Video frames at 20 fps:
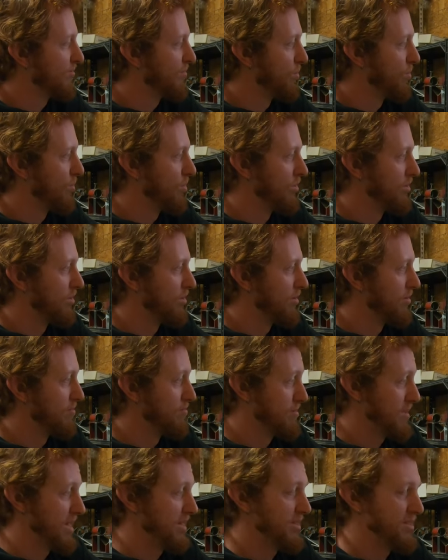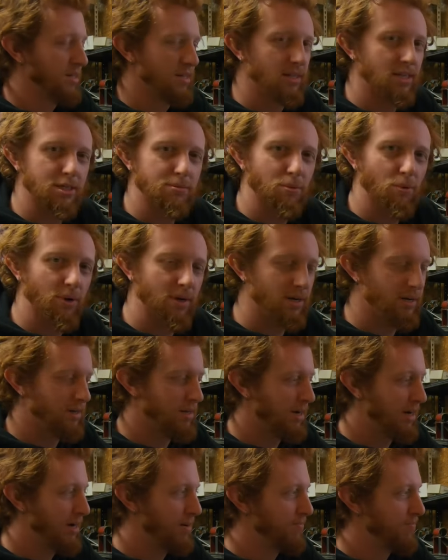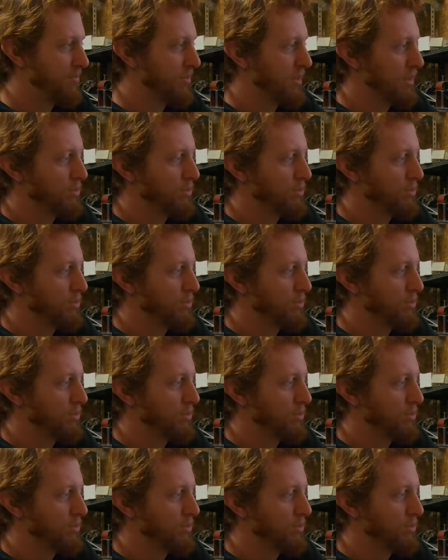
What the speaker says: for months at this point in time.